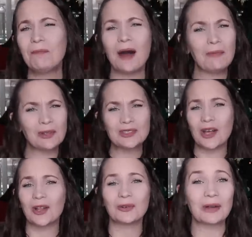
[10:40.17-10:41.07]
Bubbles
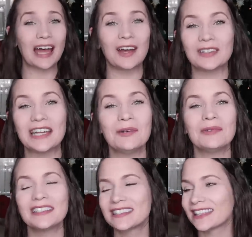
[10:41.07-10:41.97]
all around. It
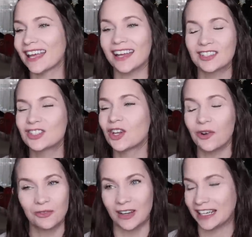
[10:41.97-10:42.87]
was
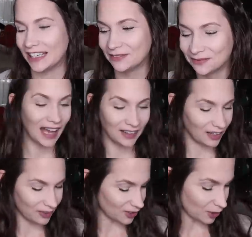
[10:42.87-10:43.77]
so funny. I
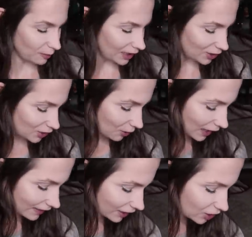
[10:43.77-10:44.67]
love her so much. So
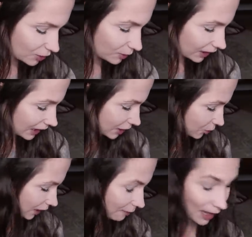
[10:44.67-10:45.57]
I think she's really gonna
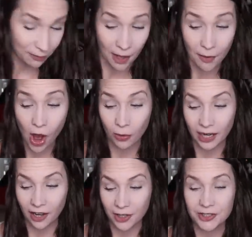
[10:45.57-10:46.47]
enjoy that bath bomb. Oh, and
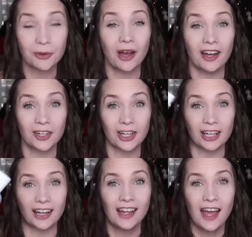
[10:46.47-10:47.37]
I also got
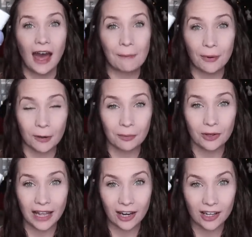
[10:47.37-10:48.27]
her a purple
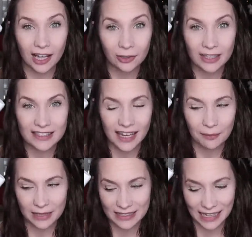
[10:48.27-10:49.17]
hair coloring set
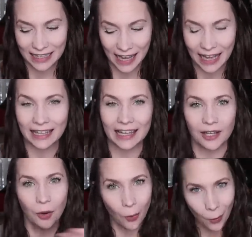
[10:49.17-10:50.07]
because I can't
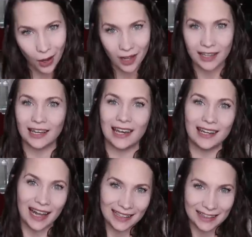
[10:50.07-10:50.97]
get one and
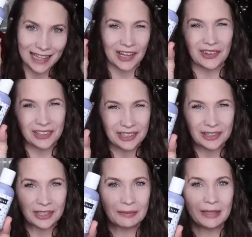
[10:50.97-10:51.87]
not the other. You know
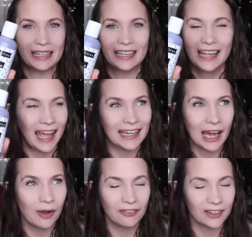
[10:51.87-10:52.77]
what I mean? And
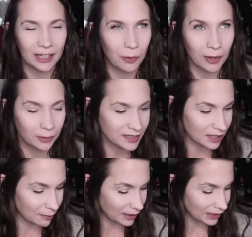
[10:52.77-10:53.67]
now I feel like Wentworth's
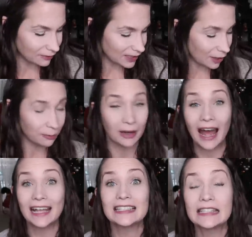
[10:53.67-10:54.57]
gonna be left out, but
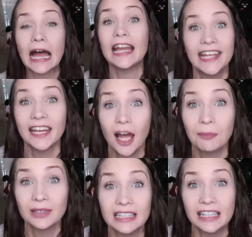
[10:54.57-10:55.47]
I, I cannot
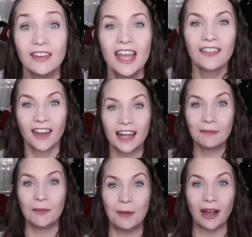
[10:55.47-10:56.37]
believe that I
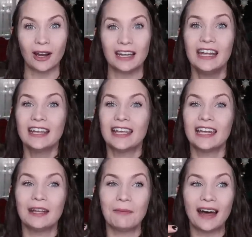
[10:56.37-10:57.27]
am the parent
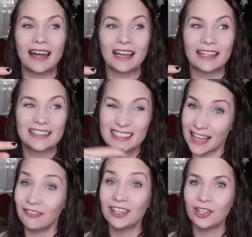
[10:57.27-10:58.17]
getting my
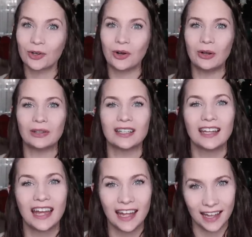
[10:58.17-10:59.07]
seven-year-old
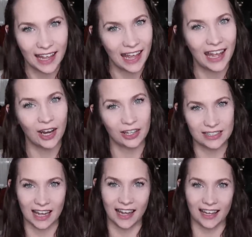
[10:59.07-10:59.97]
hair
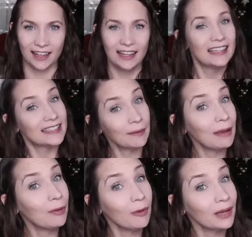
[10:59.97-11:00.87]
dye.
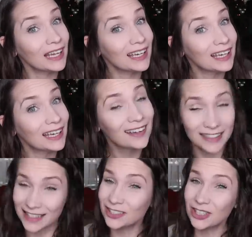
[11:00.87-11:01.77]
Semi-permanent.
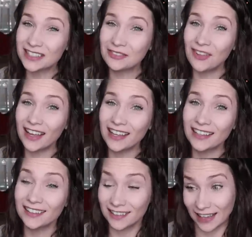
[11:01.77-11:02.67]
Does that justify it?
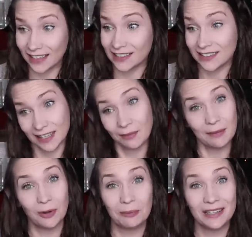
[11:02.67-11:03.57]
That it's
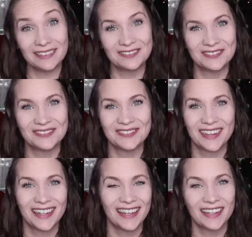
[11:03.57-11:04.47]
semi-permanent?
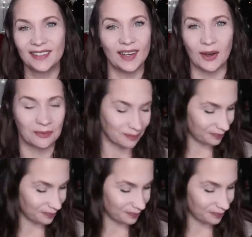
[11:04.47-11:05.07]
No.